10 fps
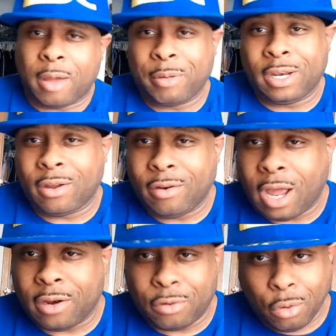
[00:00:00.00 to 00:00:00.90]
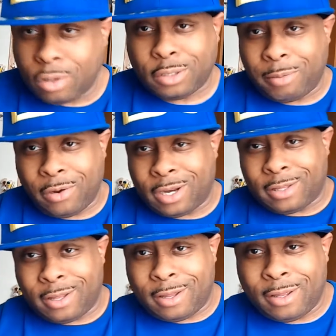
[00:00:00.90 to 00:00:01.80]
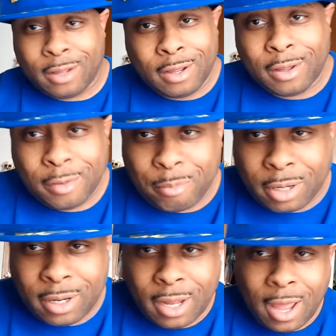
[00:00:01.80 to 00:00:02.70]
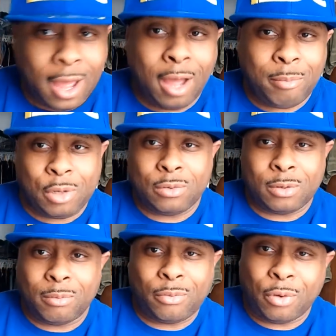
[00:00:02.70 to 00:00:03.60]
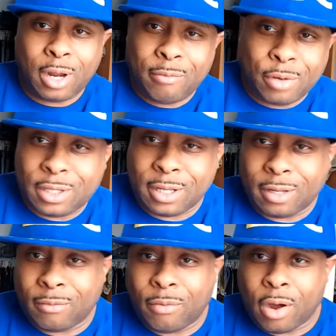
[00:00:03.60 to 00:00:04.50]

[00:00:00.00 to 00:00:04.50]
I mean, they're not endorsing me or anything, but I'm using them for everything,